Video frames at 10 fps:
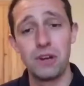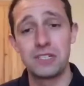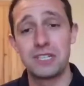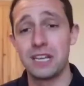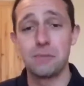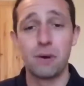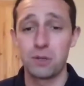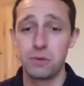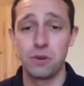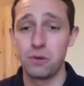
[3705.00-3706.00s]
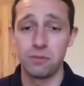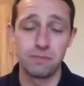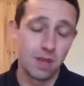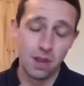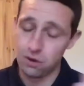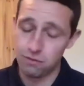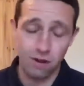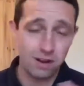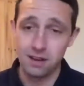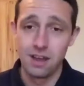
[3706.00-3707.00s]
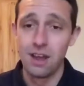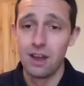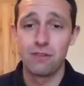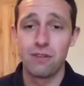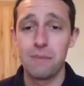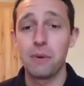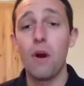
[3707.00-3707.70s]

to tick the box with Google. Great great.